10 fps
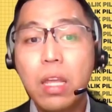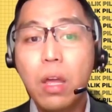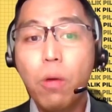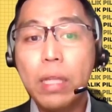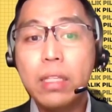
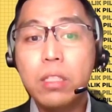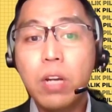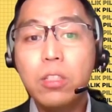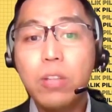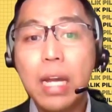while the
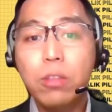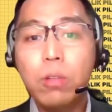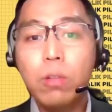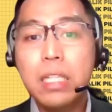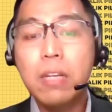drug track,
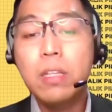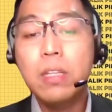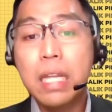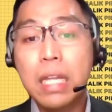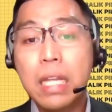Tuklas Lunas
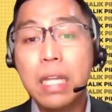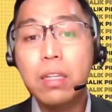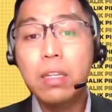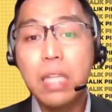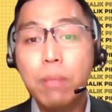Centers
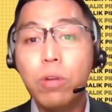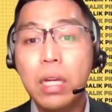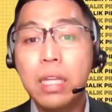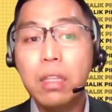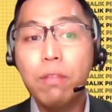aim to
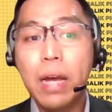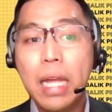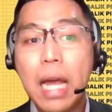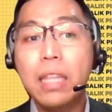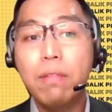identify
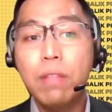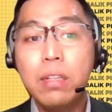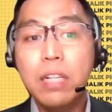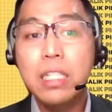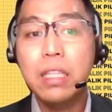active
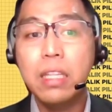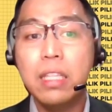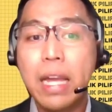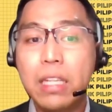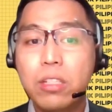ingredient in
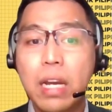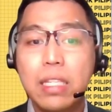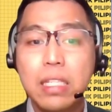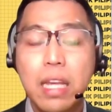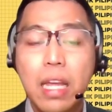the
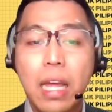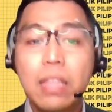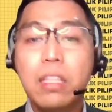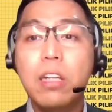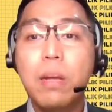extracts
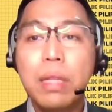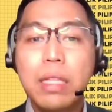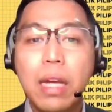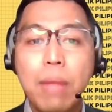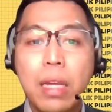and determine
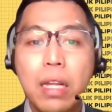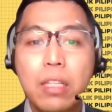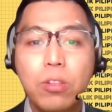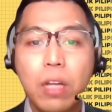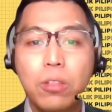the chemical
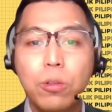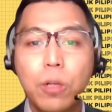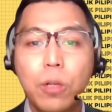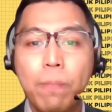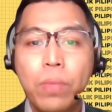
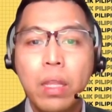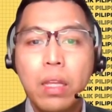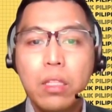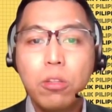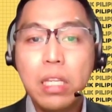structure.
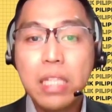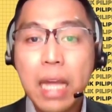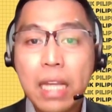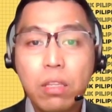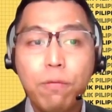So these
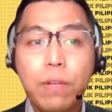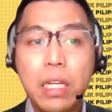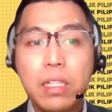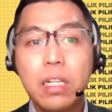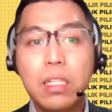kinds of
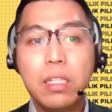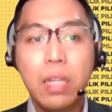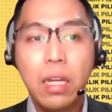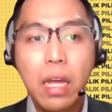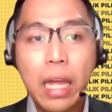research
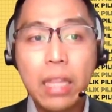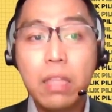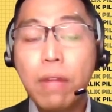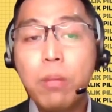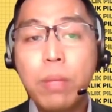and
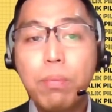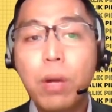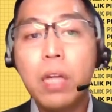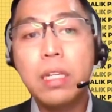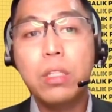development
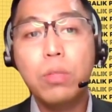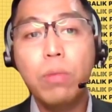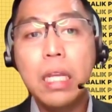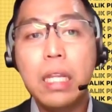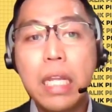projects
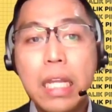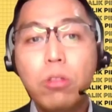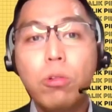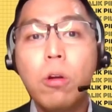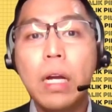will lead
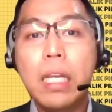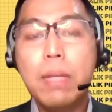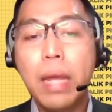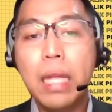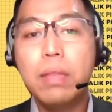to locally
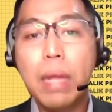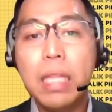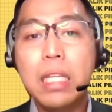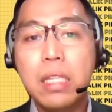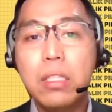made
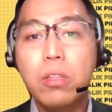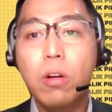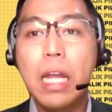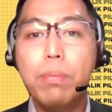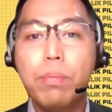medicines or
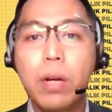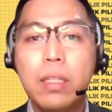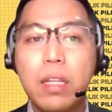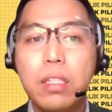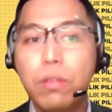health
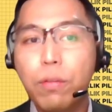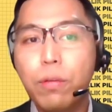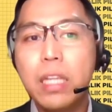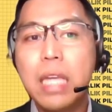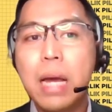products. So
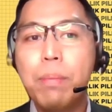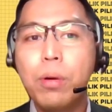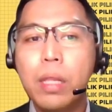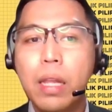for example,